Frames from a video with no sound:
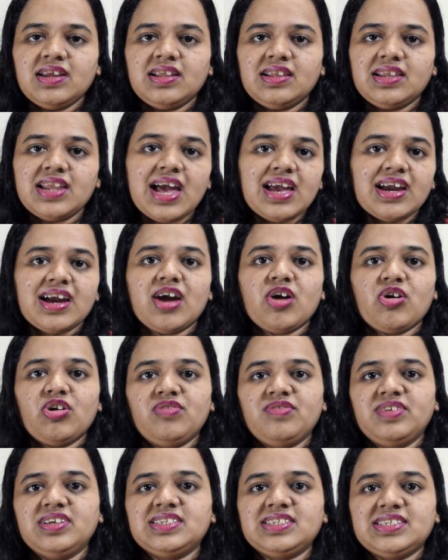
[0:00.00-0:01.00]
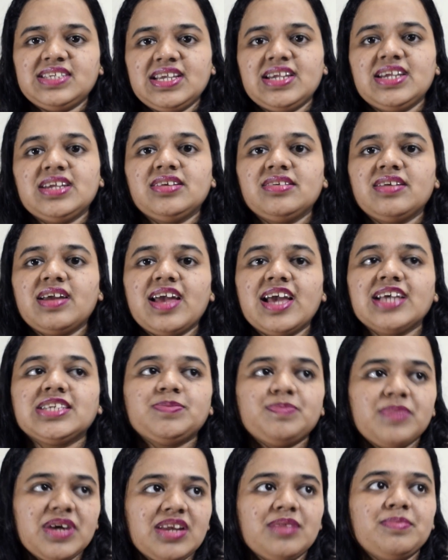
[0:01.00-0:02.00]
Like I always say,
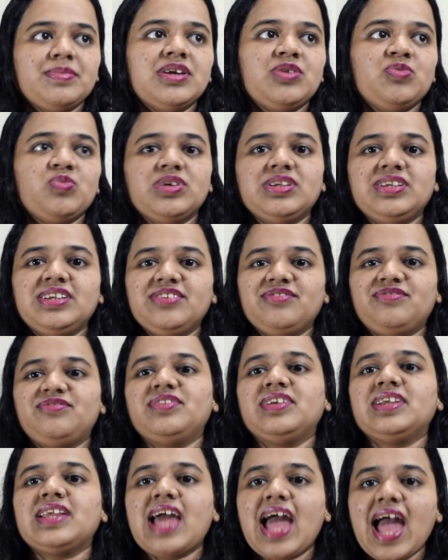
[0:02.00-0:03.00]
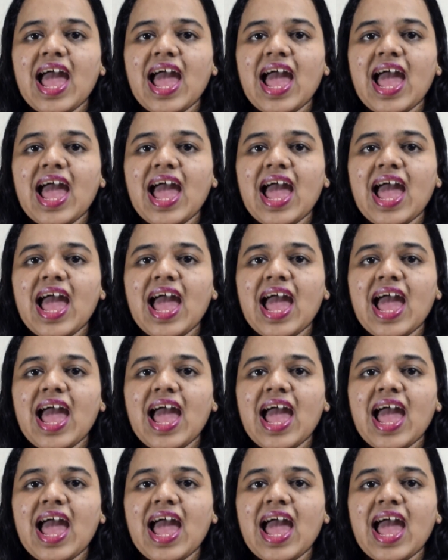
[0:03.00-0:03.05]
experiment with different